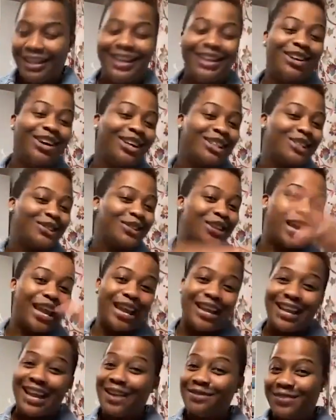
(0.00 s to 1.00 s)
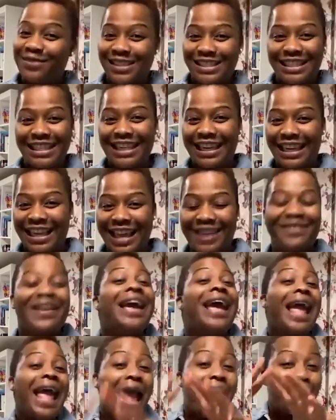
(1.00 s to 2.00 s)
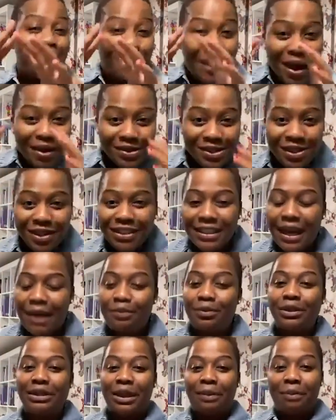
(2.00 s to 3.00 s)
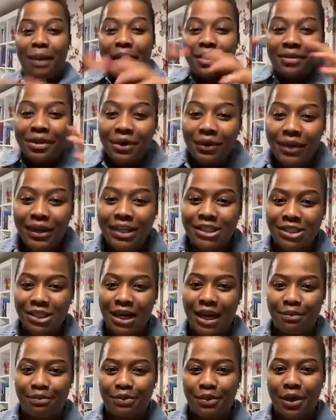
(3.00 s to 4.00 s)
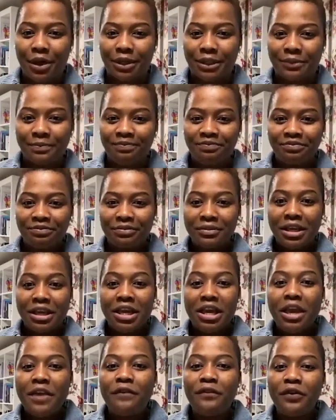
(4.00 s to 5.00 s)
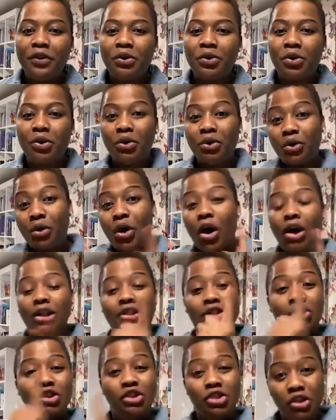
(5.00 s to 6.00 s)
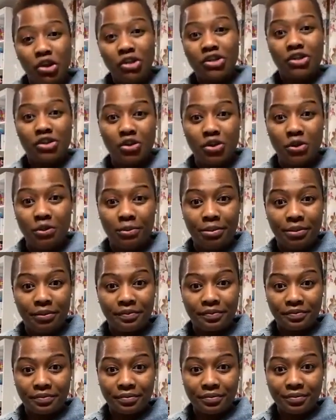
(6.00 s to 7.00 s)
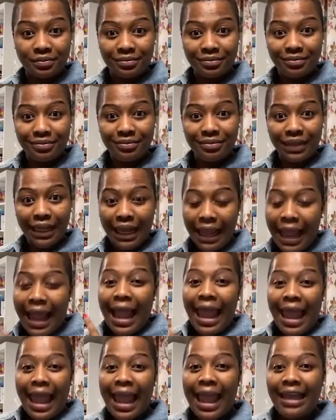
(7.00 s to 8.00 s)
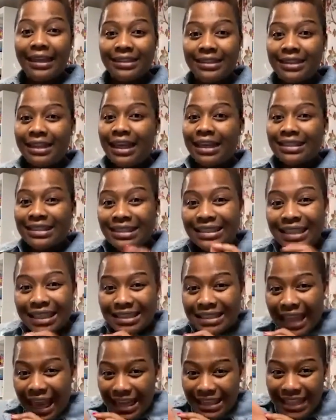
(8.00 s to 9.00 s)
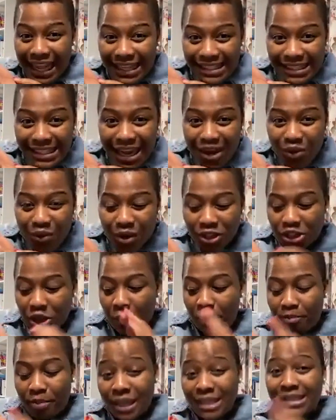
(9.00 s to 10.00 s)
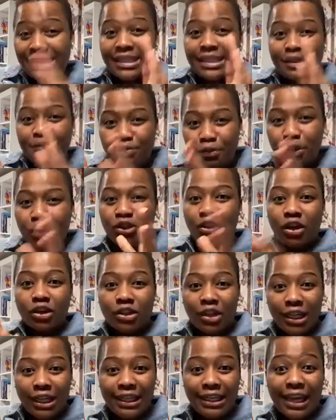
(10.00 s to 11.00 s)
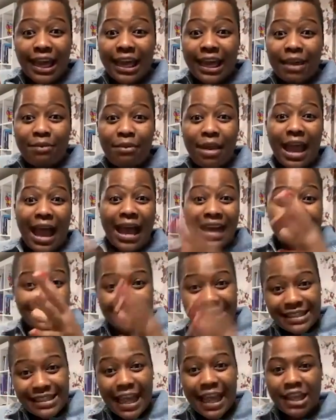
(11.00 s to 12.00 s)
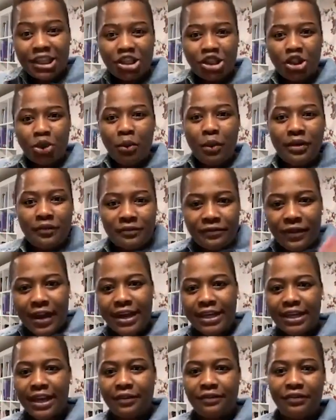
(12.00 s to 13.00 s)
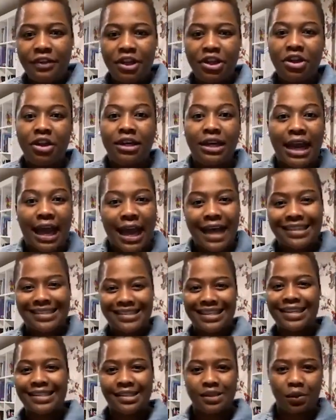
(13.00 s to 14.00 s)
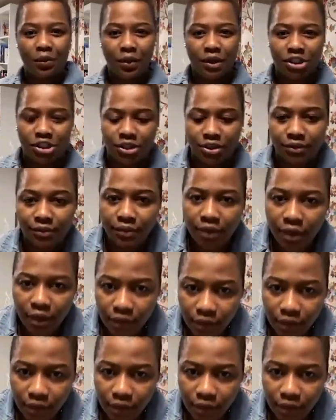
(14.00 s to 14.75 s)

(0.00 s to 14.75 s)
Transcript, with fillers: Yeah, not everything in life. About study abroad, about relocation abroad. If you could go to YouTube and take that same question, paste it, put Doctor Linda Iheme and search, you will find a video that answers the question.